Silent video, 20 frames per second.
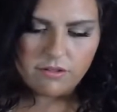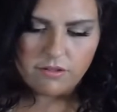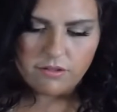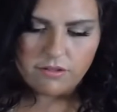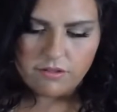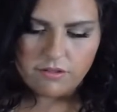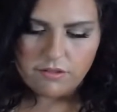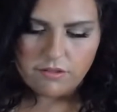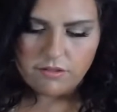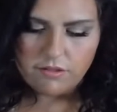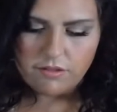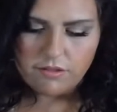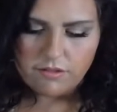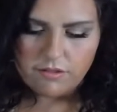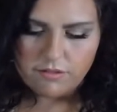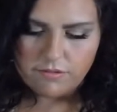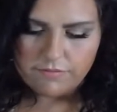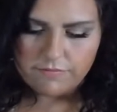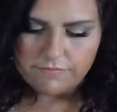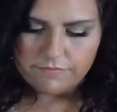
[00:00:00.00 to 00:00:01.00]

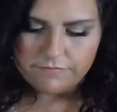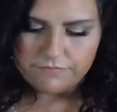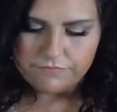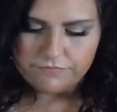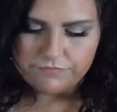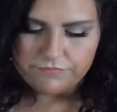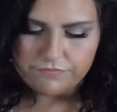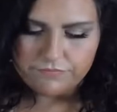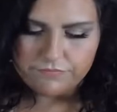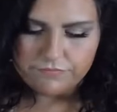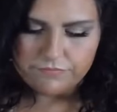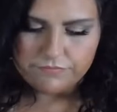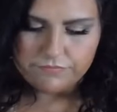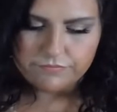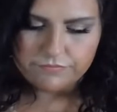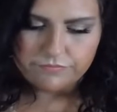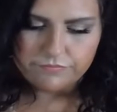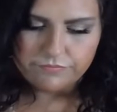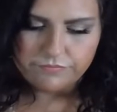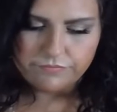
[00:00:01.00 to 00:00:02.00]

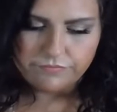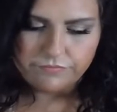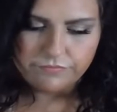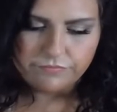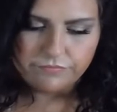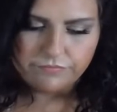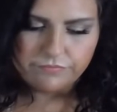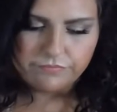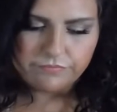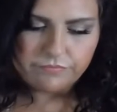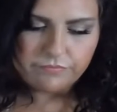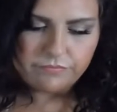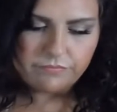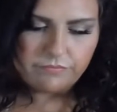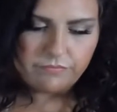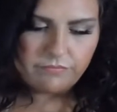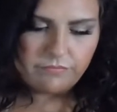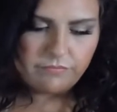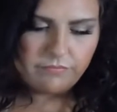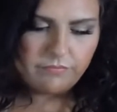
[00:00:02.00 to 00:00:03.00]

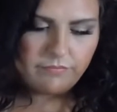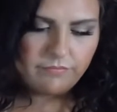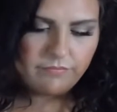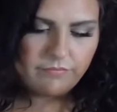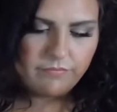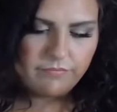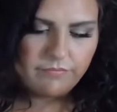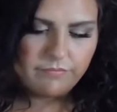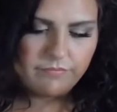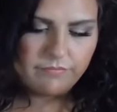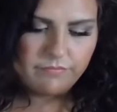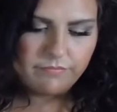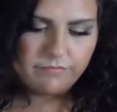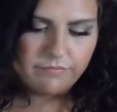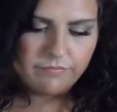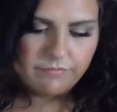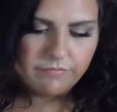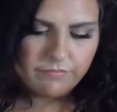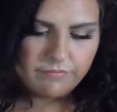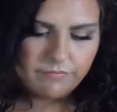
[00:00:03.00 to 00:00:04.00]

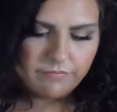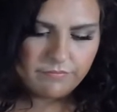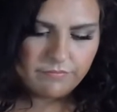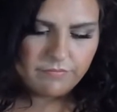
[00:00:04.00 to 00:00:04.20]
(no one is talking)